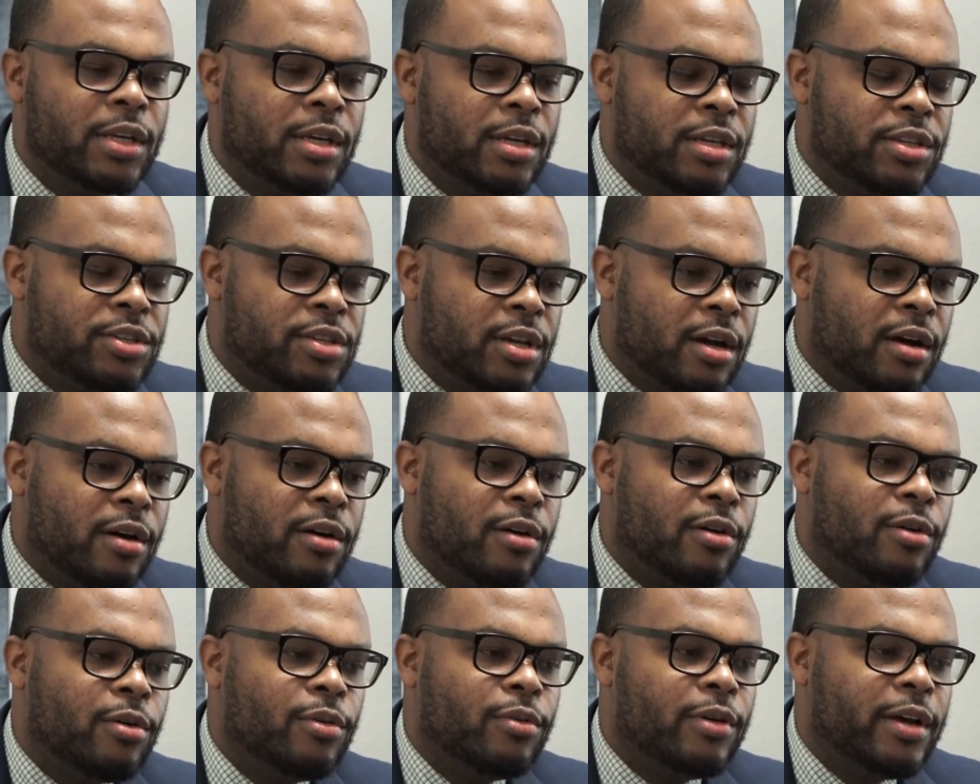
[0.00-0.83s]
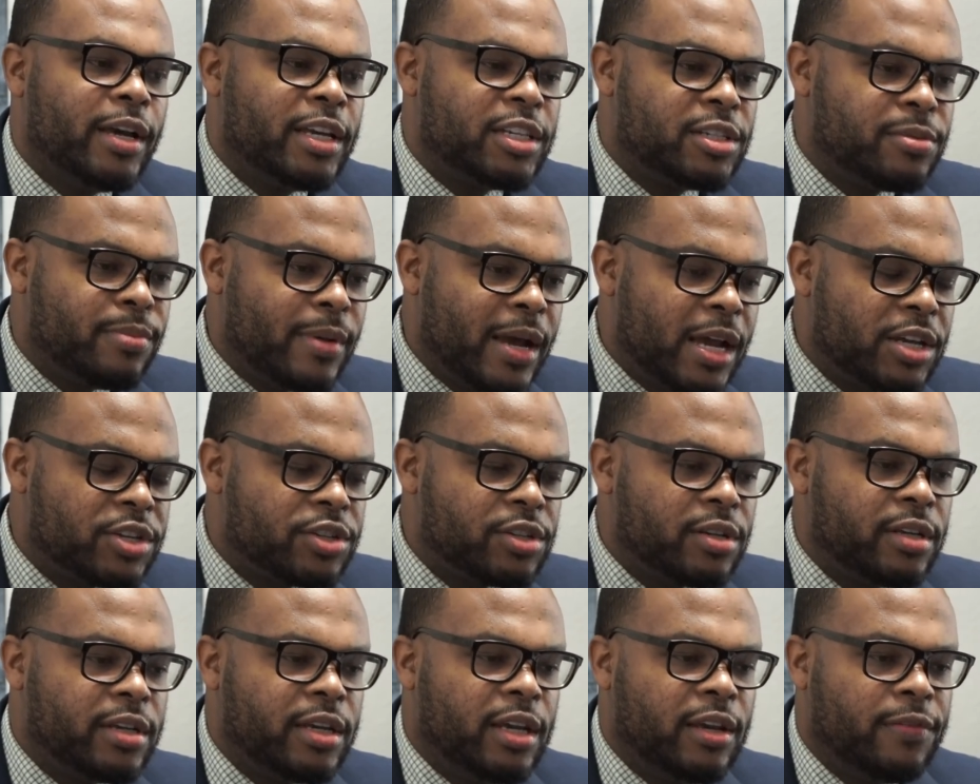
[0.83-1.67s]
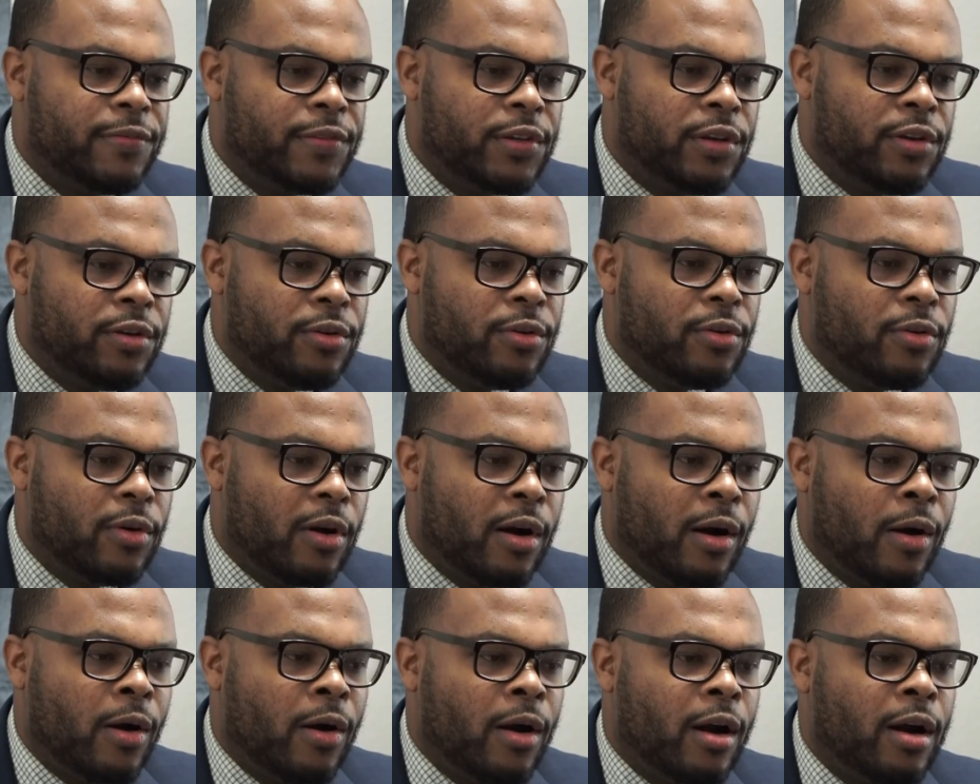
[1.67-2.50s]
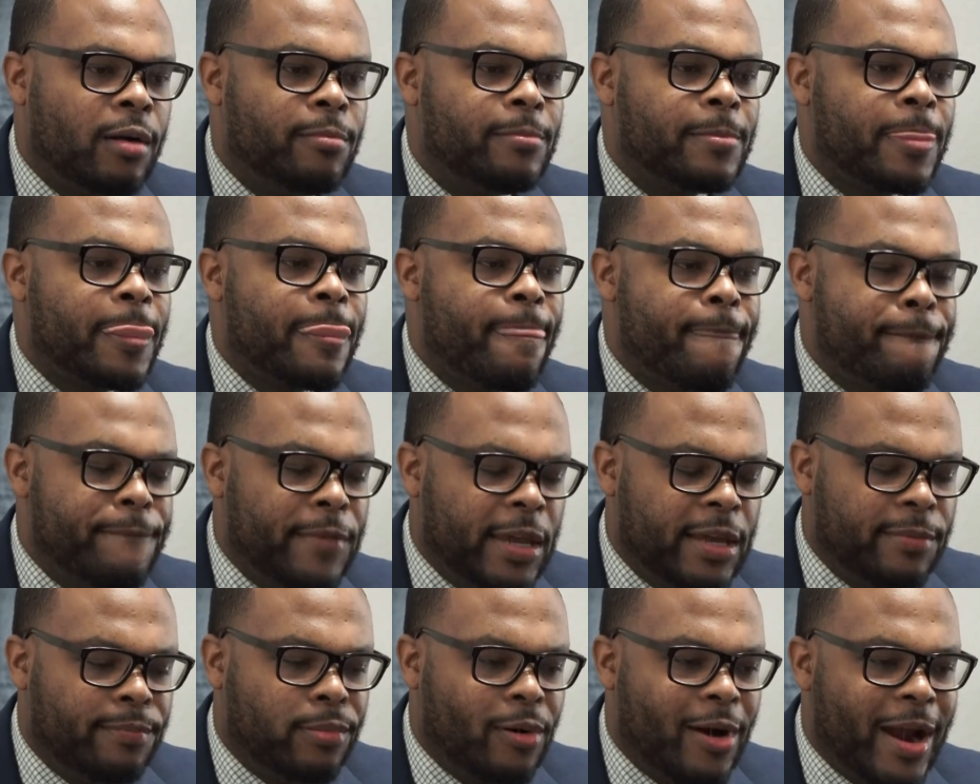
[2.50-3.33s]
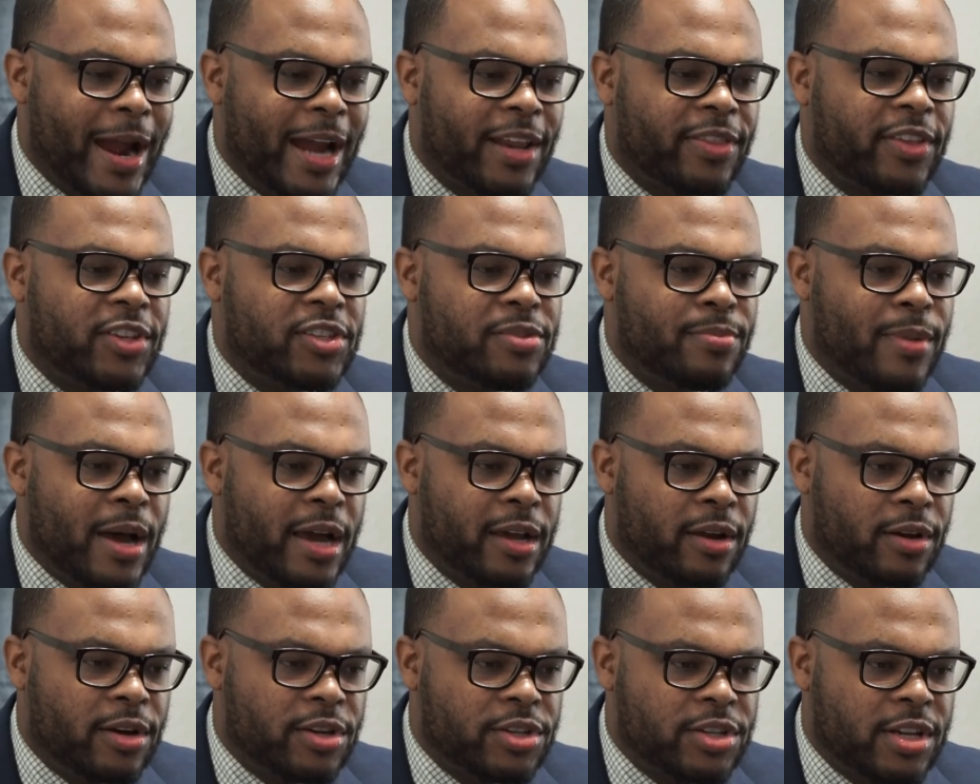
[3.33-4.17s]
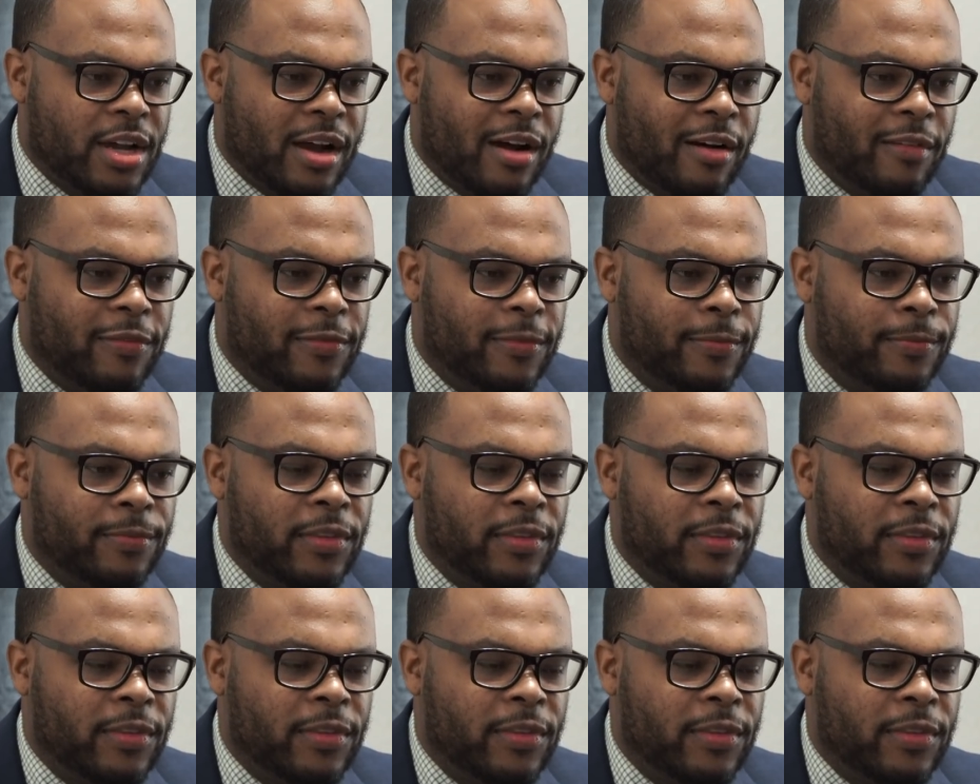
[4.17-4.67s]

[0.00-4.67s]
So, especially if you are in practice by yourself.